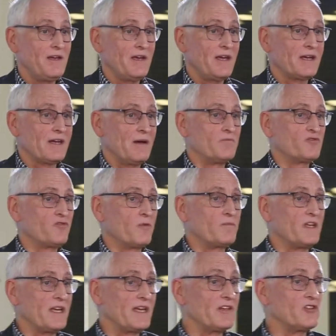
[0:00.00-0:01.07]
It comes from
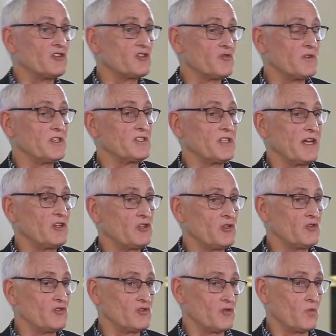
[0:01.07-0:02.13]
the industries they
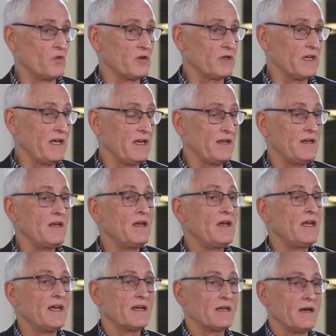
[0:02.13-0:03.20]
choose to work in,
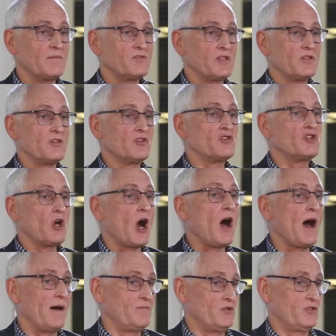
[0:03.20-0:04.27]
it comes in the
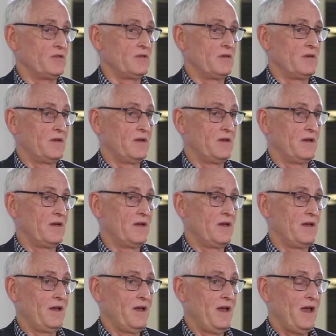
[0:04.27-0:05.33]
jobs.
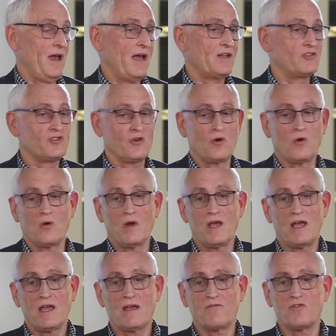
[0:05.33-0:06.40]
And so
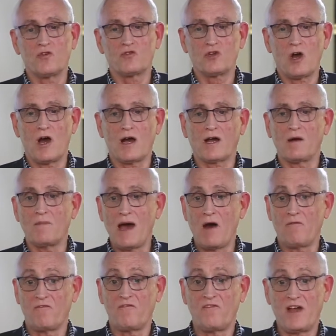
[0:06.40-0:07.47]
if you talk
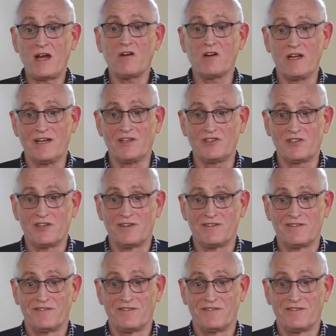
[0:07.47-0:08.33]
about fairness,